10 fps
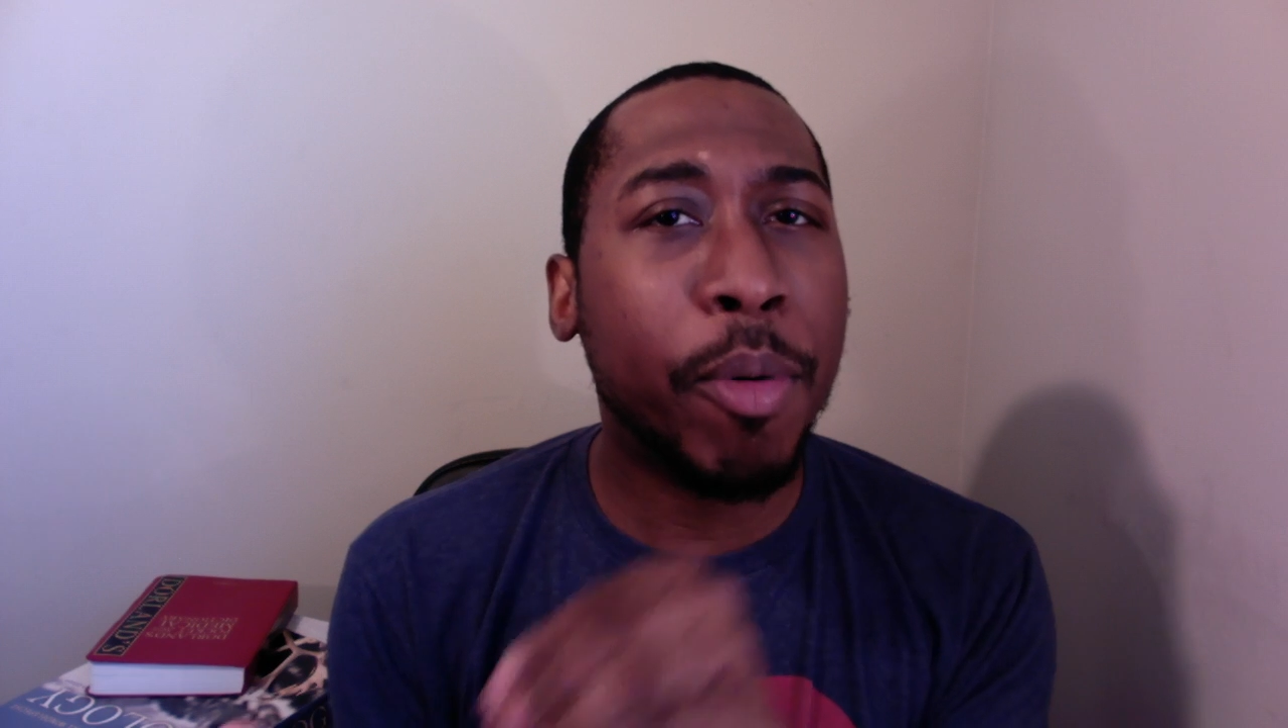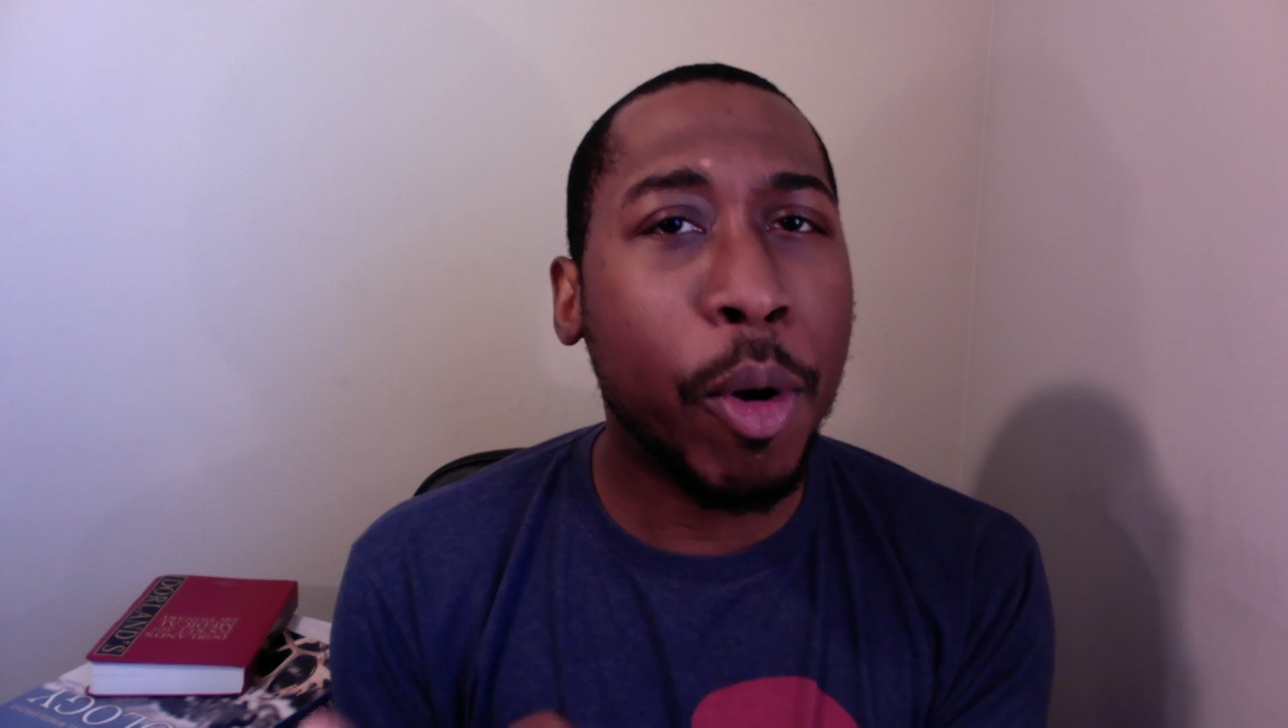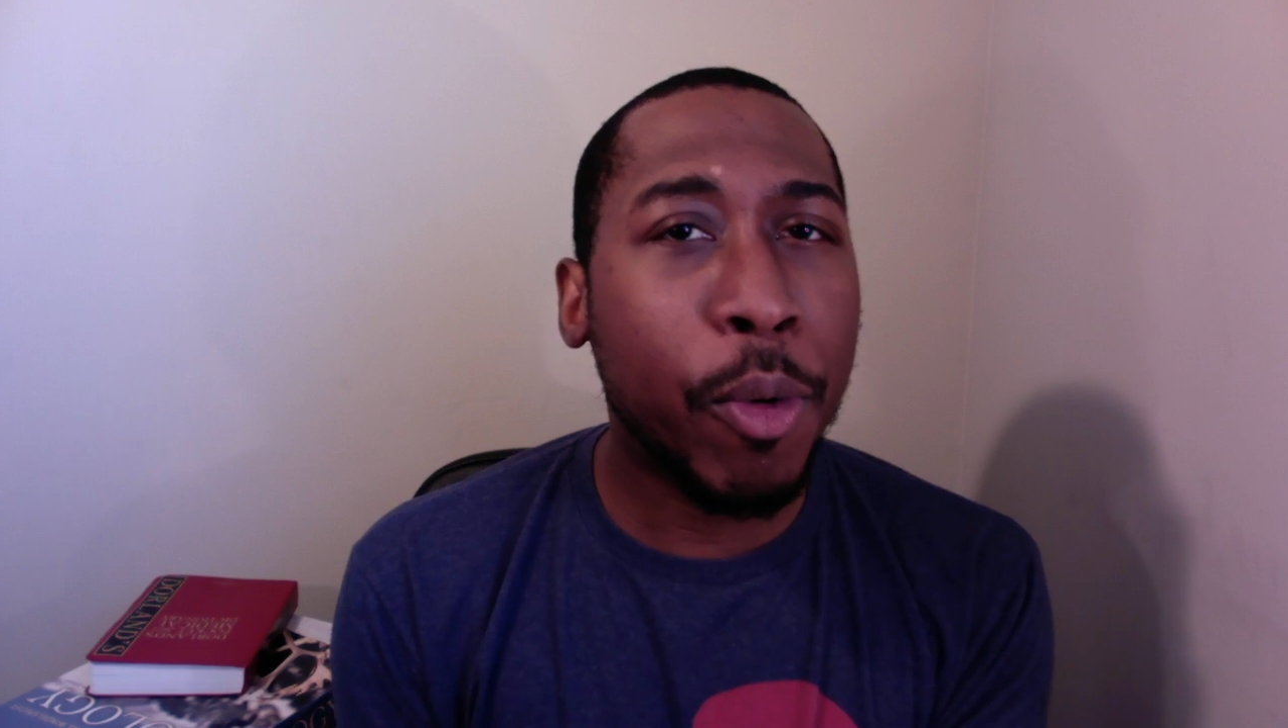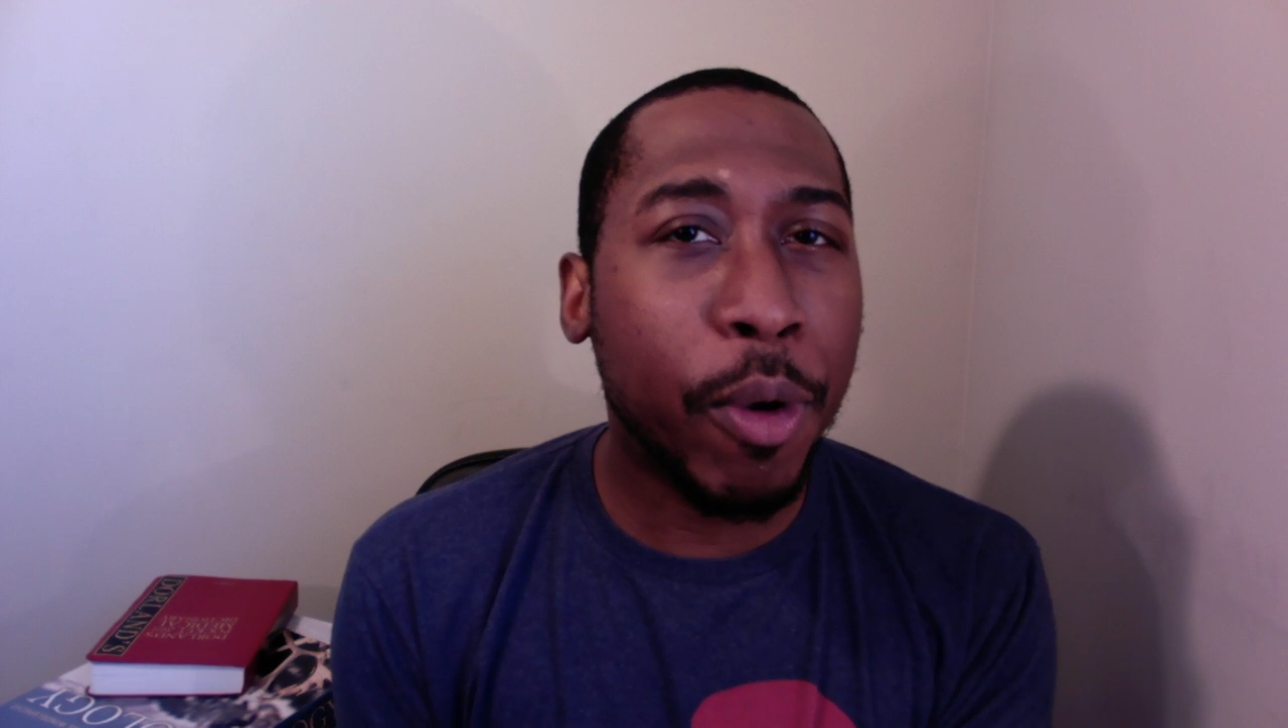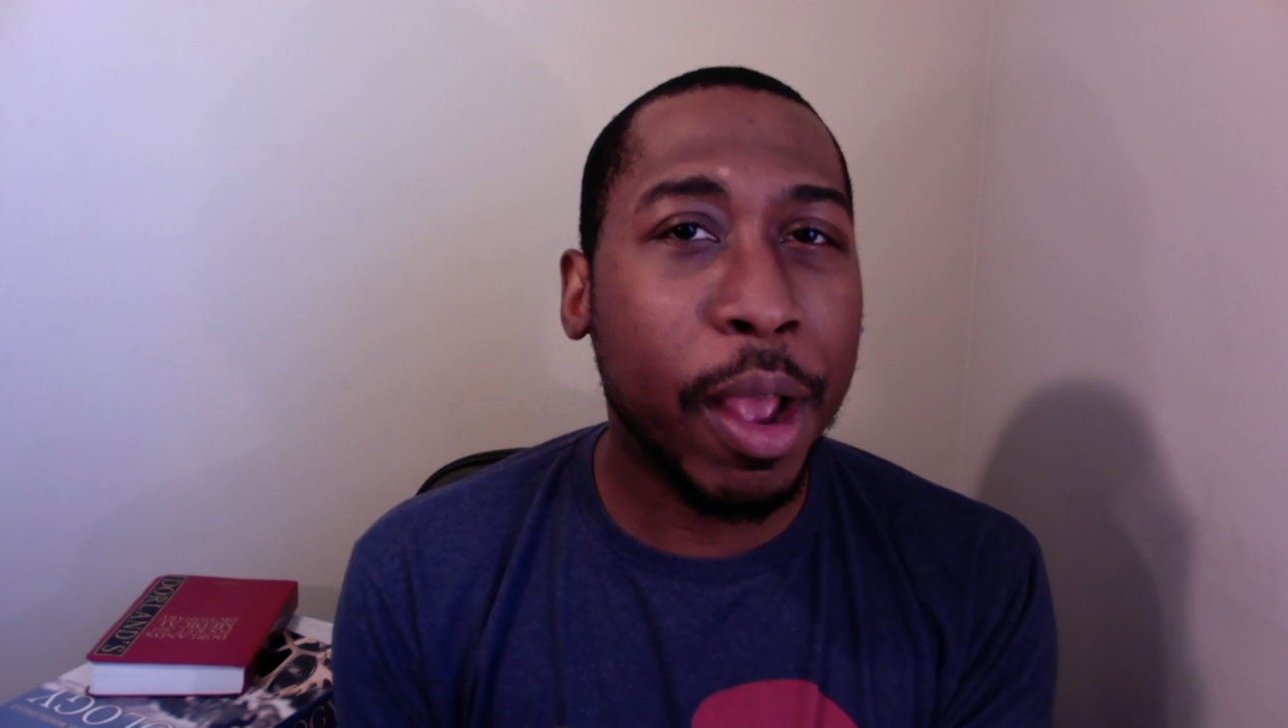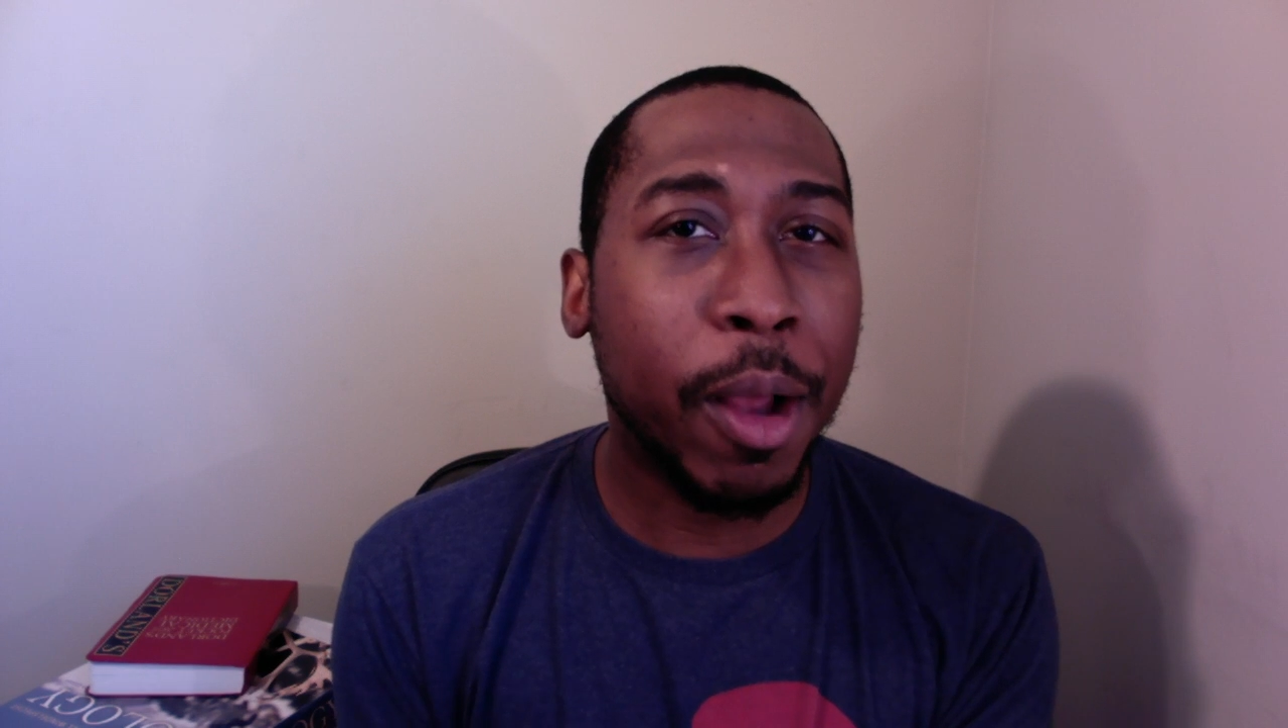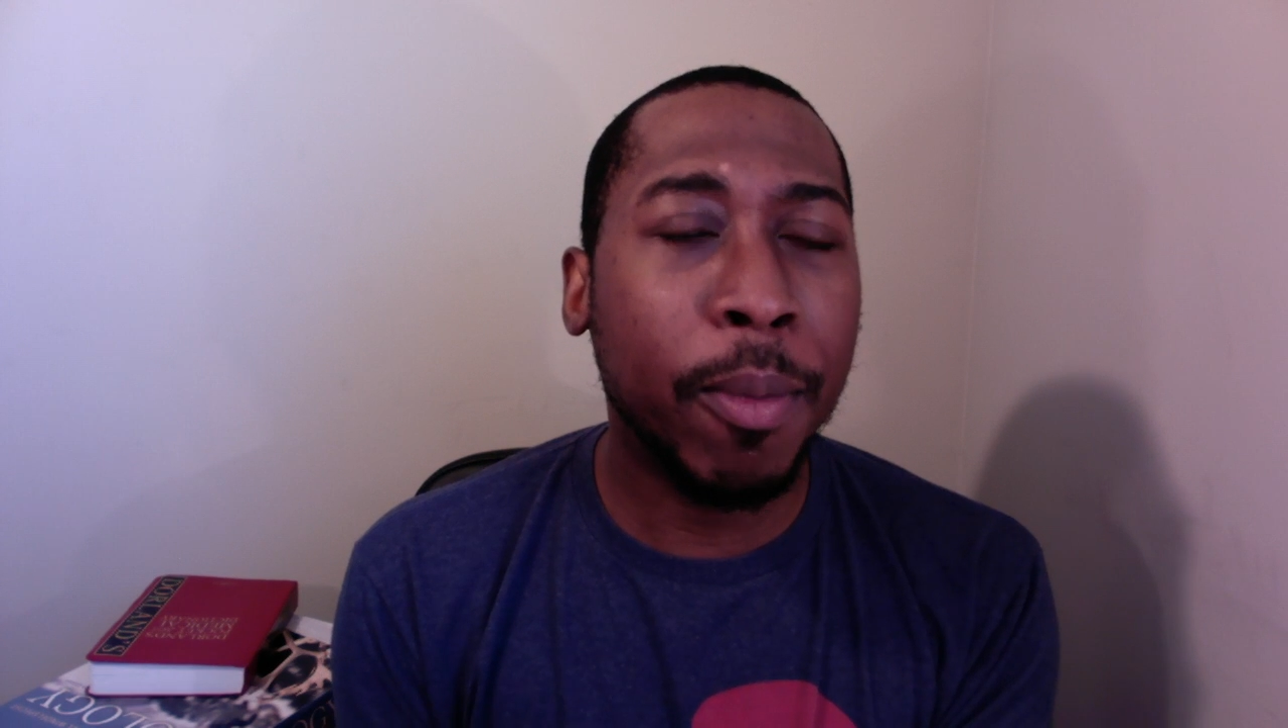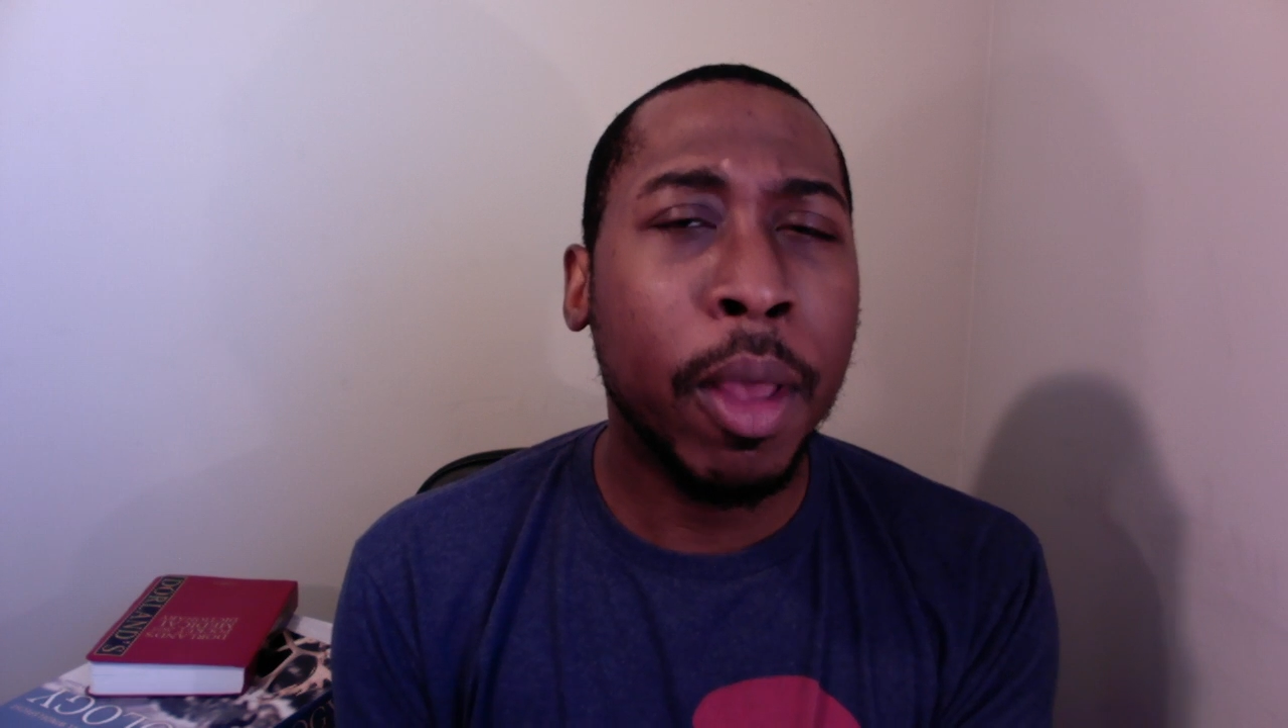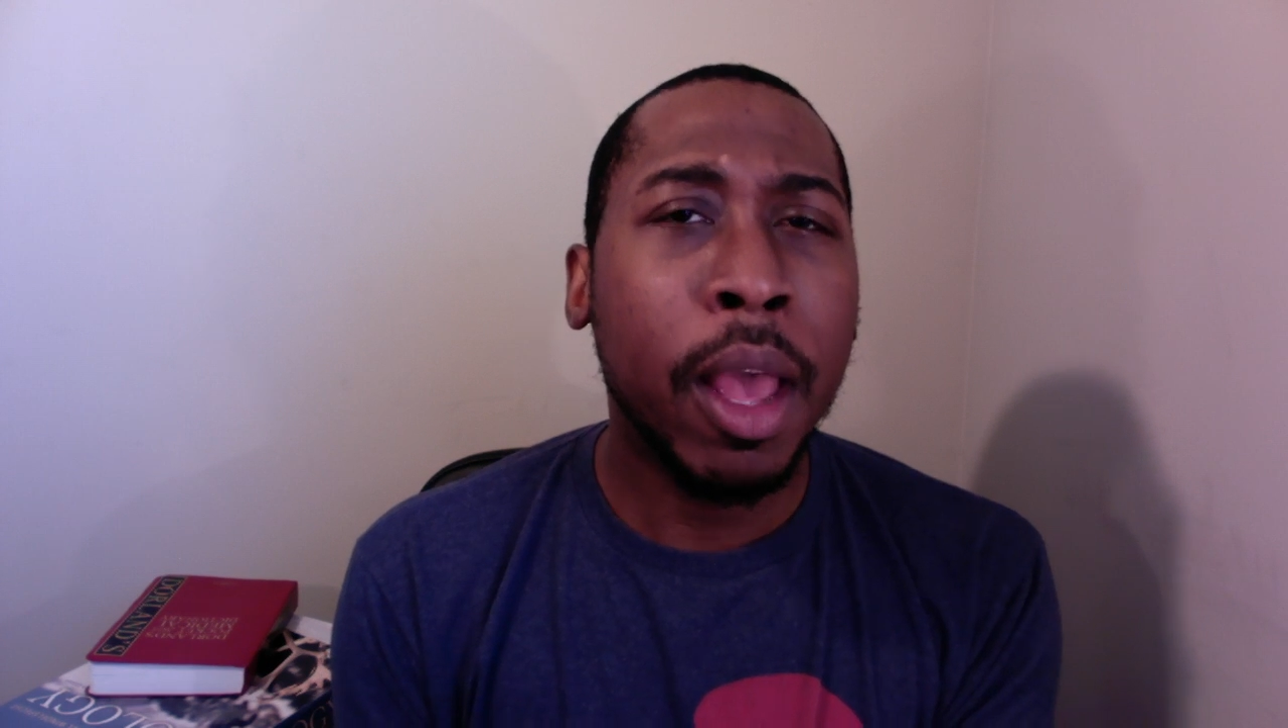program,